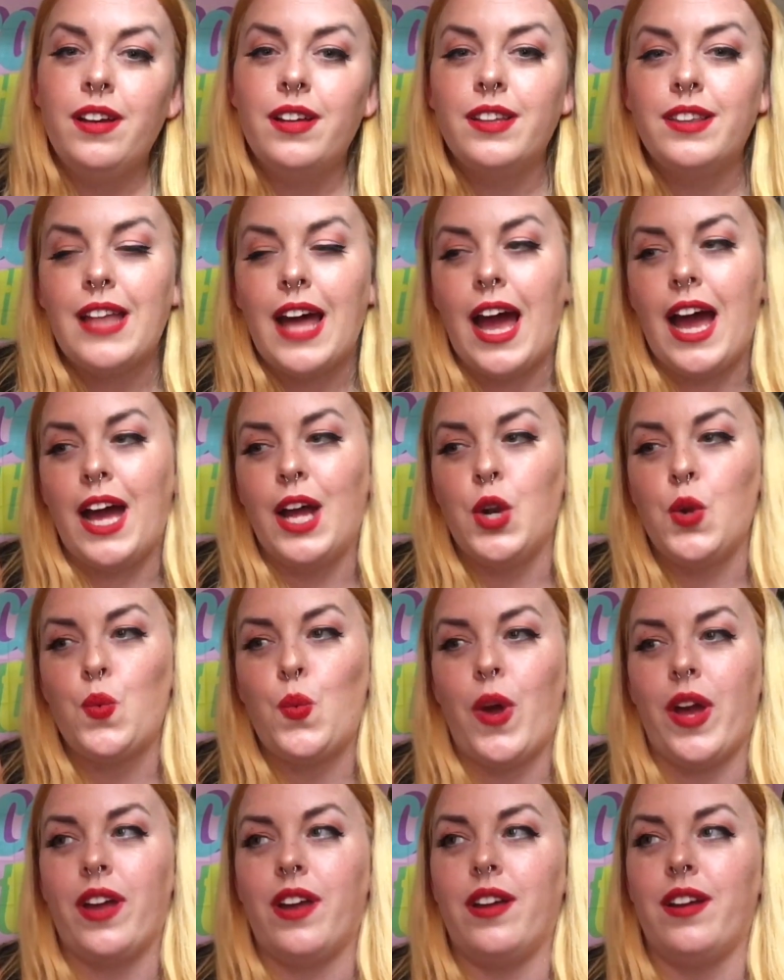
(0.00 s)
that
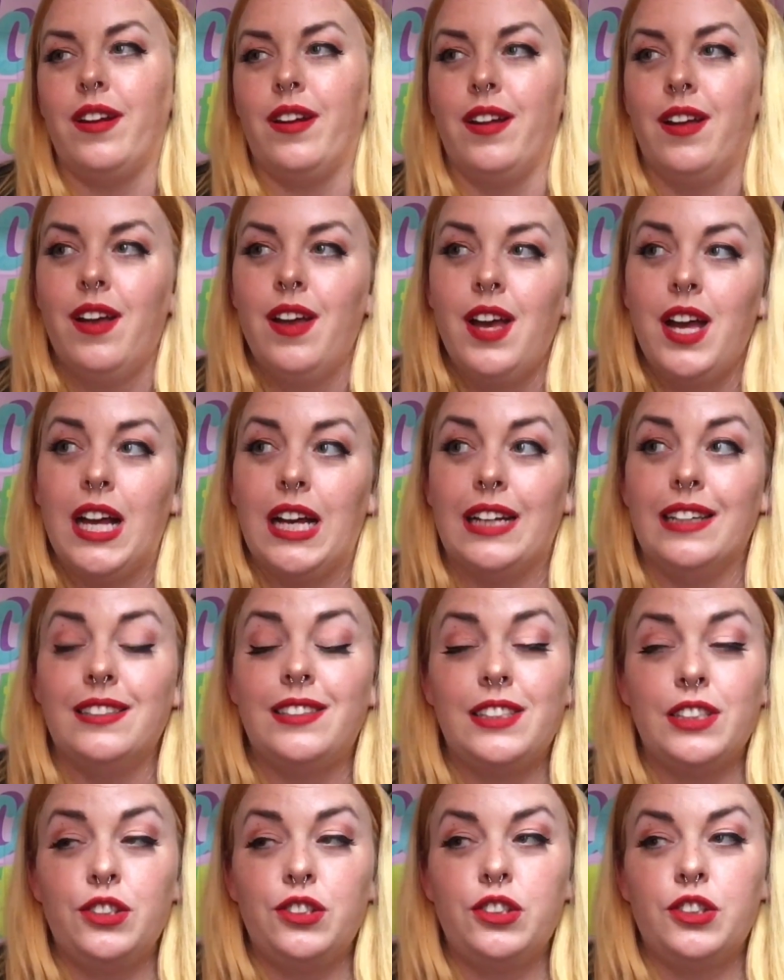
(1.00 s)
when a
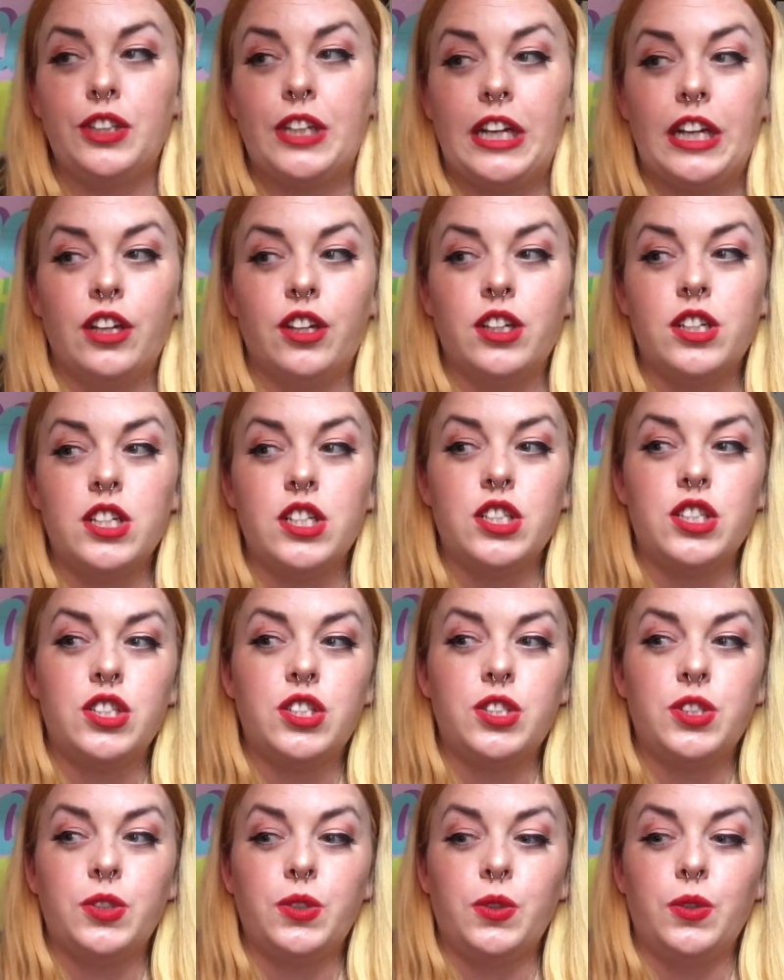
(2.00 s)
serial killer
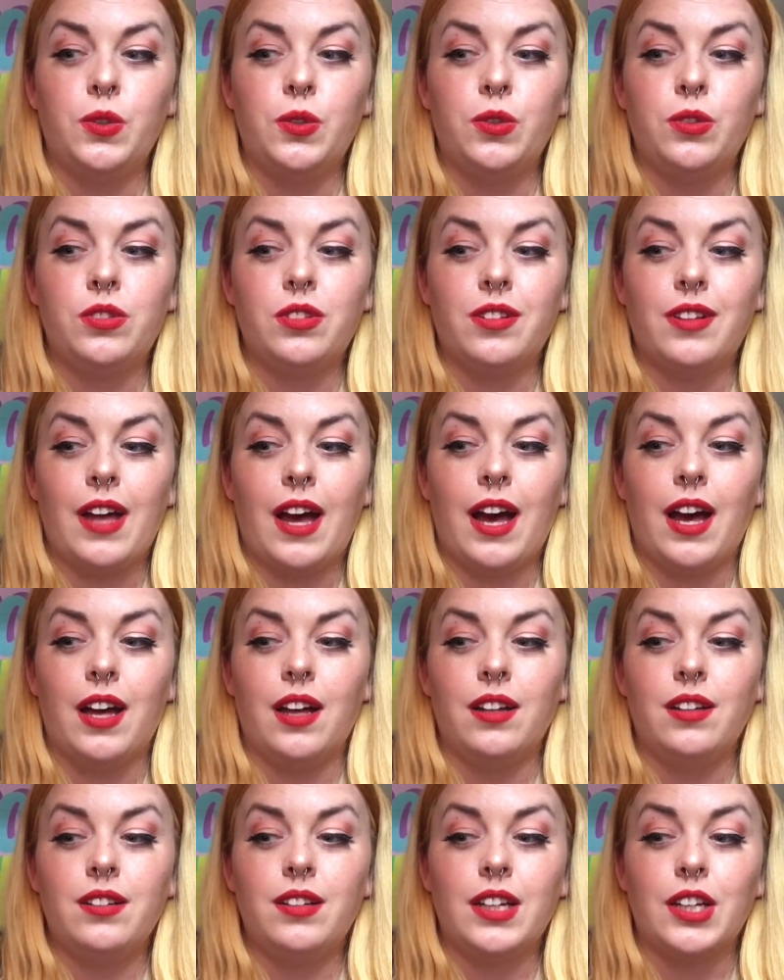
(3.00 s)
to
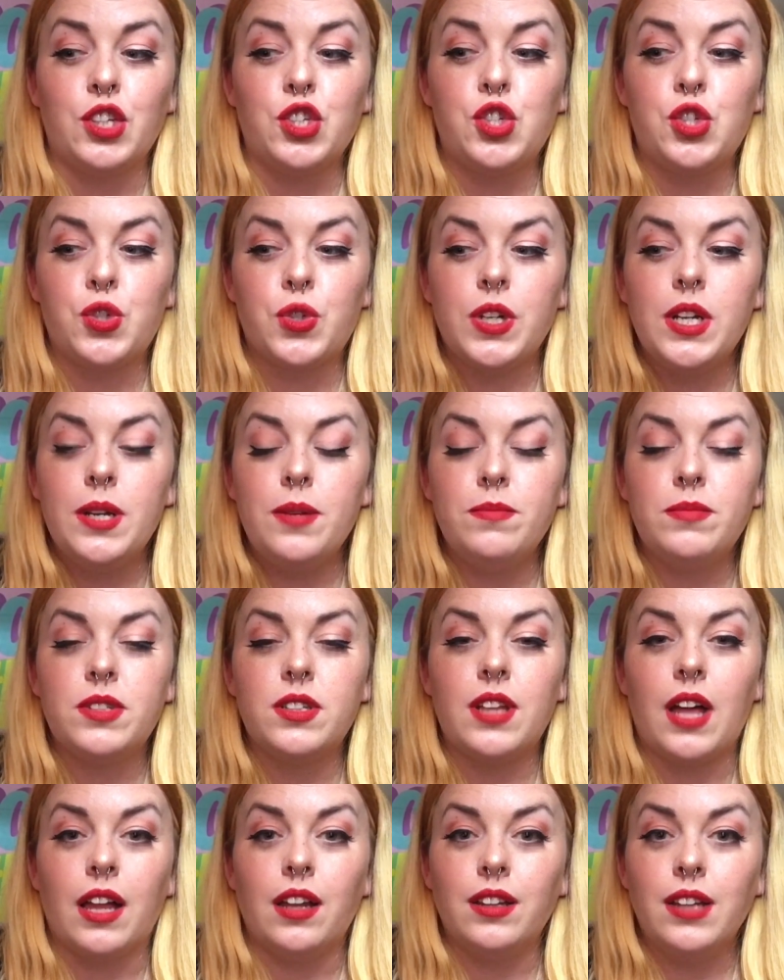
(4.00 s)
that extreme, to
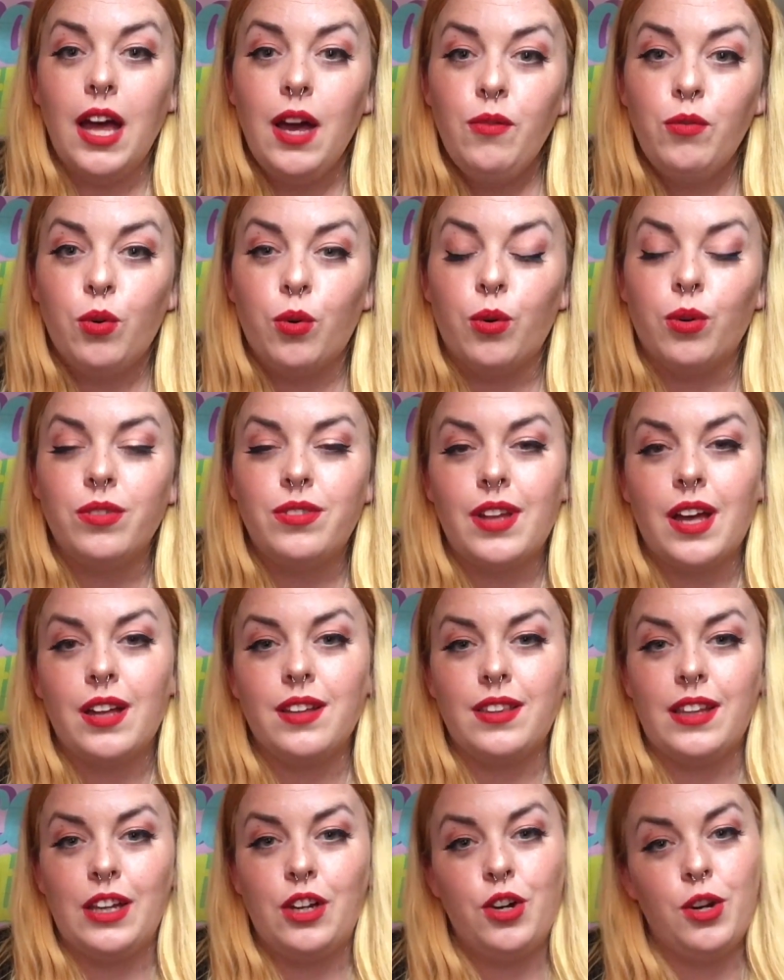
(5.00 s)
that level, that
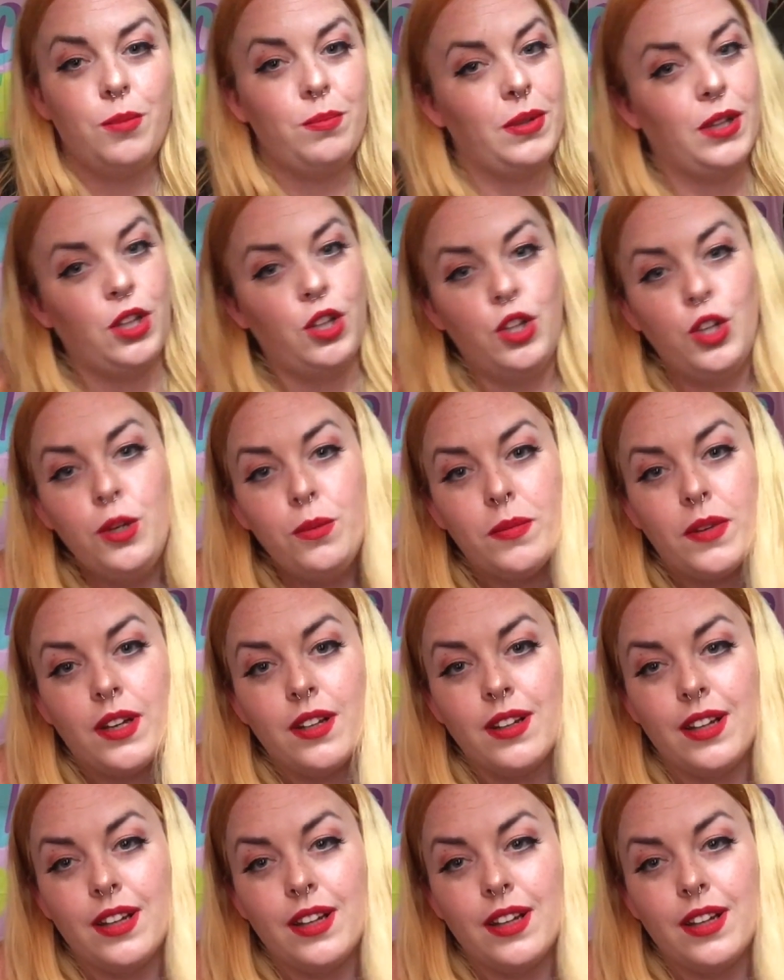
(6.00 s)
they couldn't be human.